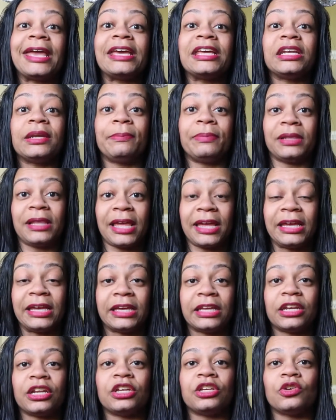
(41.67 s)
and
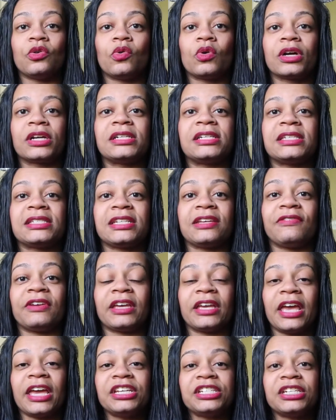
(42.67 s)
plan your Disney
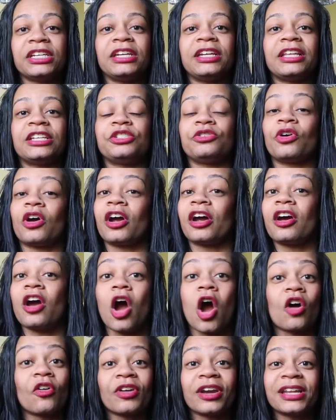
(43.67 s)
vacation that you
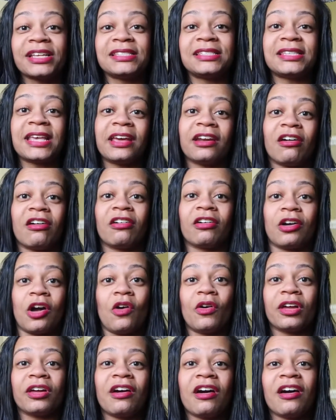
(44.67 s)
are already set on
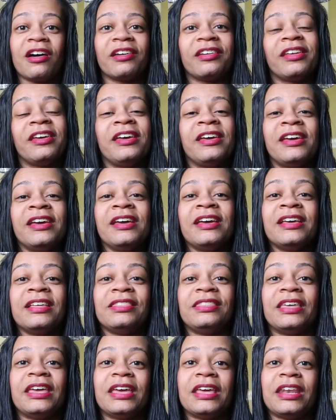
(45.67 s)
going on,
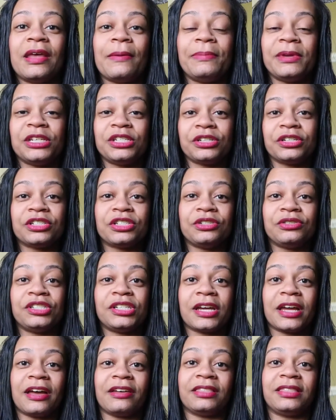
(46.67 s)
then be sure to
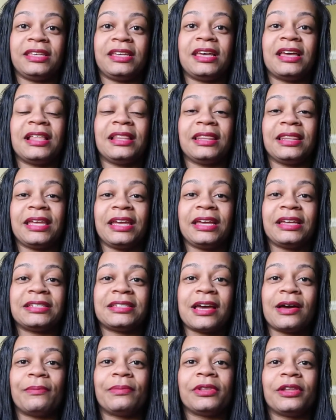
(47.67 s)
check out the link
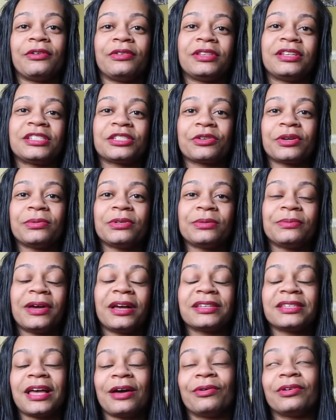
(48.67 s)
down below in the description
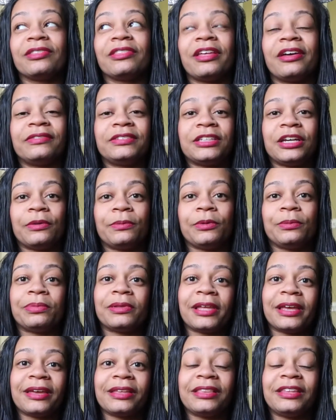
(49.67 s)
box. I would love to help you
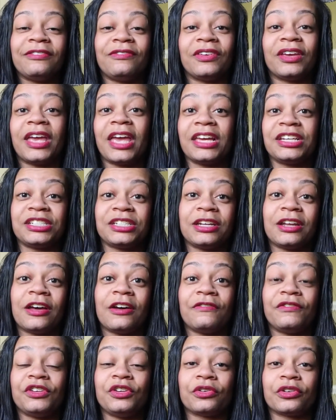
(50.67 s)
plan the vacation
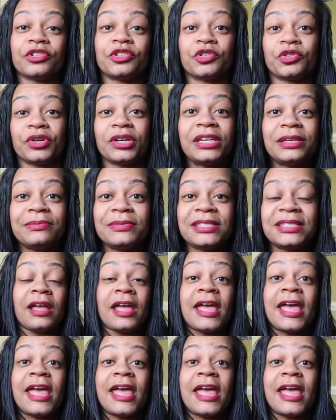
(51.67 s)
of your dreams.